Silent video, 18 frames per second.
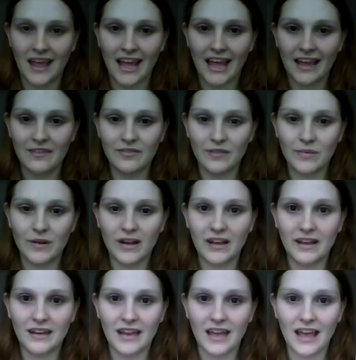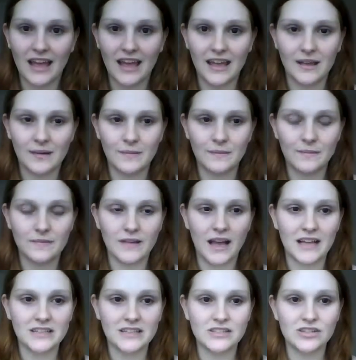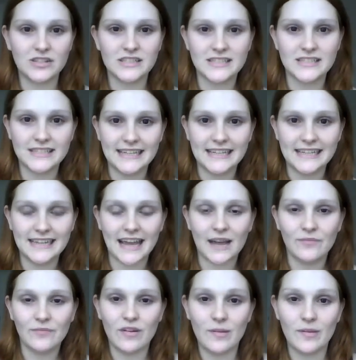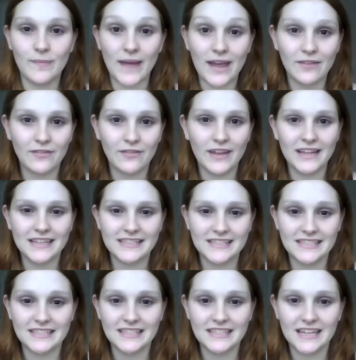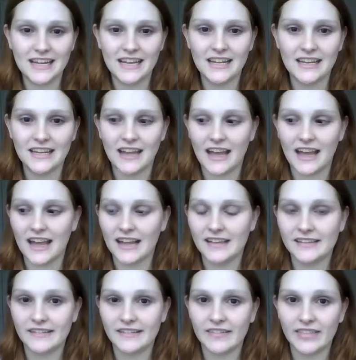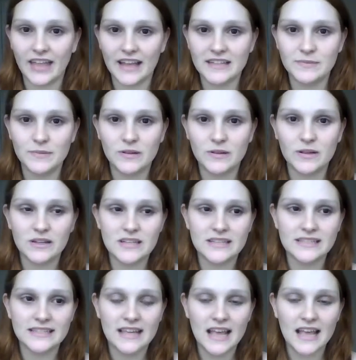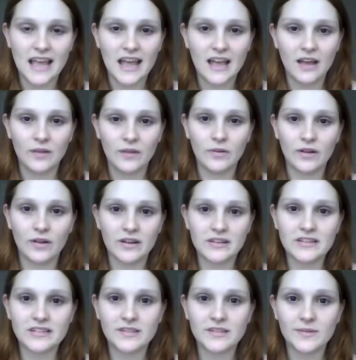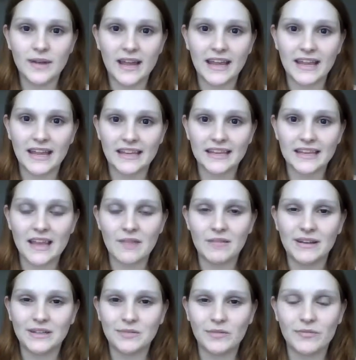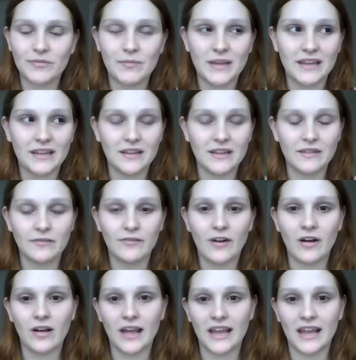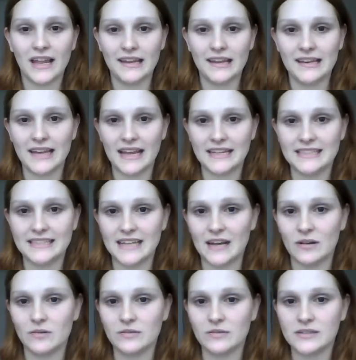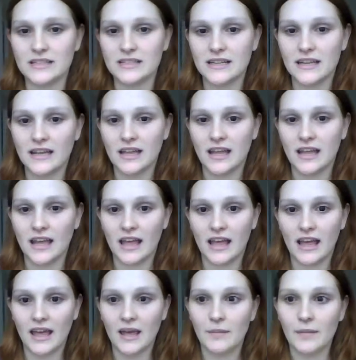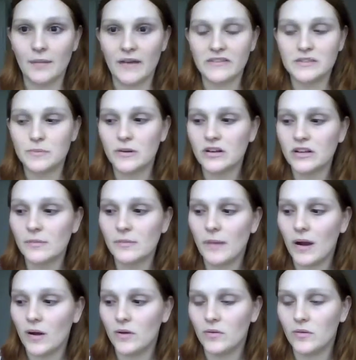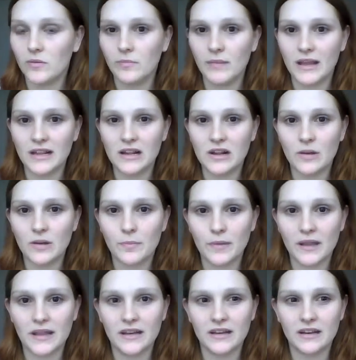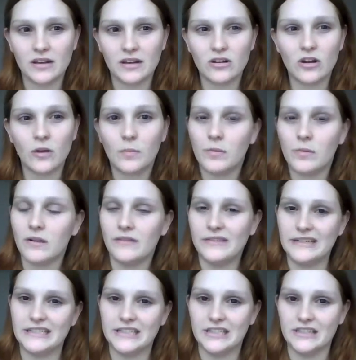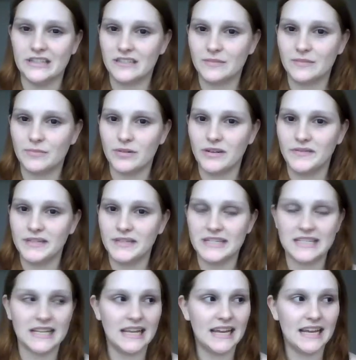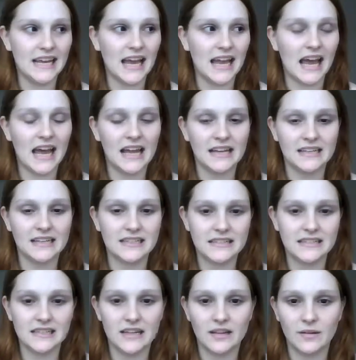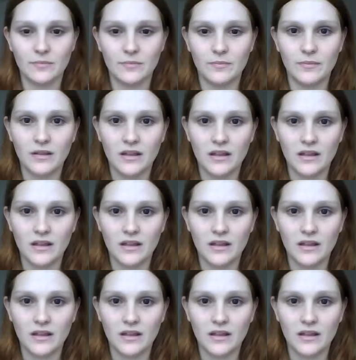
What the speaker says: Hi everyone, as you can see I'm very barefaced today, and that is because we're going to do a get ready with me for a night out. I've spoke about makeup in a couple of videos previously, and